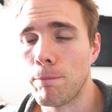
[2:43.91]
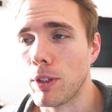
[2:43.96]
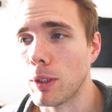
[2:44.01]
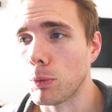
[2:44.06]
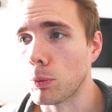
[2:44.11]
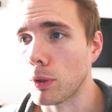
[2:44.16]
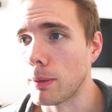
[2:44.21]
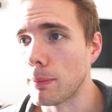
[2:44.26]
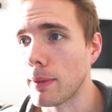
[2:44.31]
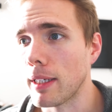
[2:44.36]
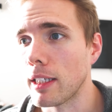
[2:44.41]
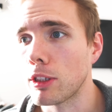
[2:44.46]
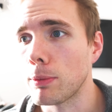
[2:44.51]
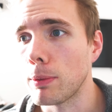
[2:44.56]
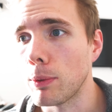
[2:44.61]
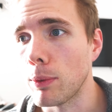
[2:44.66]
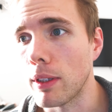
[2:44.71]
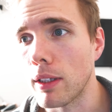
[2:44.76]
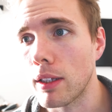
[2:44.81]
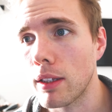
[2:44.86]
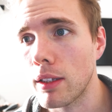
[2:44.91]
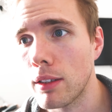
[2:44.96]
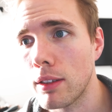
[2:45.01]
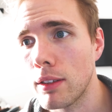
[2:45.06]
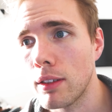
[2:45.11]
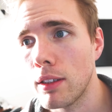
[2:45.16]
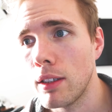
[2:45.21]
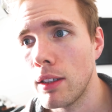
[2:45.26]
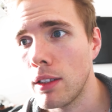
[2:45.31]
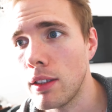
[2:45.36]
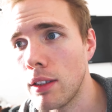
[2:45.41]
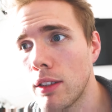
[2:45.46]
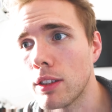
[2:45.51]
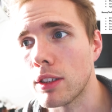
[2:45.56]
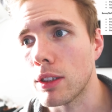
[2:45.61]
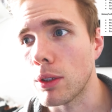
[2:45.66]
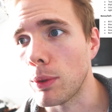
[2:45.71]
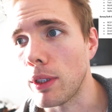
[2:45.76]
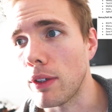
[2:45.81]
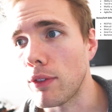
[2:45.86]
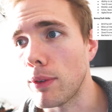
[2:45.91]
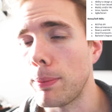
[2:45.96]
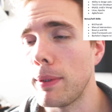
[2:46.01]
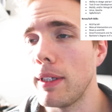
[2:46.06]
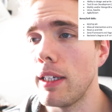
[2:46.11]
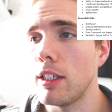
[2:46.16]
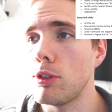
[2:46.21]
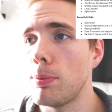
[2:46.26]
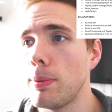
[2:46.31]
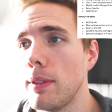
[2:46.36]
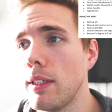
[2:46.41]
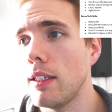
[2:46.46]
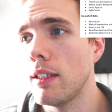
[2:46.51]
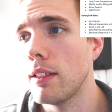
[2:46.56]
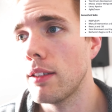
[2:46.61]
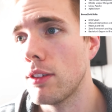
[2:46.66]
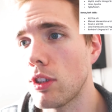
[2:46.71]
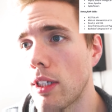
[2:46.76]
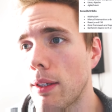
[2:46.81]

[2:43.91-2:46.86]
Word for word: in what he matched me with. So we have a PHP,